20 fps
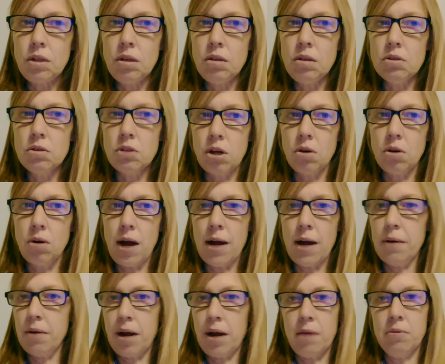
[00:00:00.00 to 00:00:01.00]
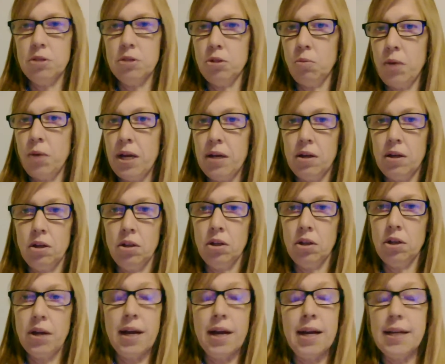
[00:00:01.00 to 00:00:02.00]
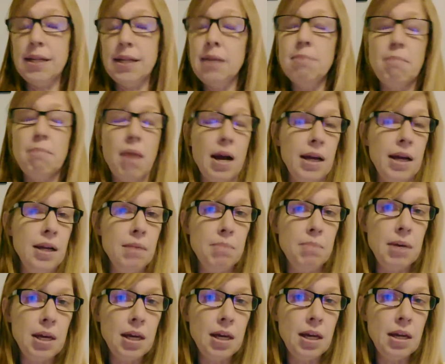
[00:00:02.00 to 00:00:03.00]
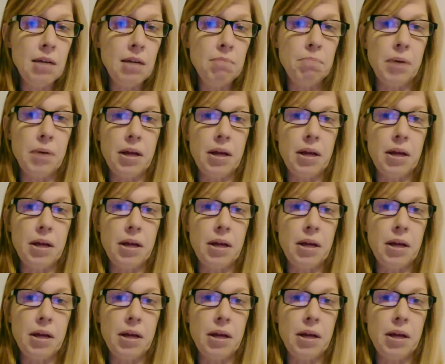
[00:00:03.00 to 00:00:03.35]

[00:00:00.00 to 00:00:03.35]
So I was awake and alert, and I didn't mind it being in,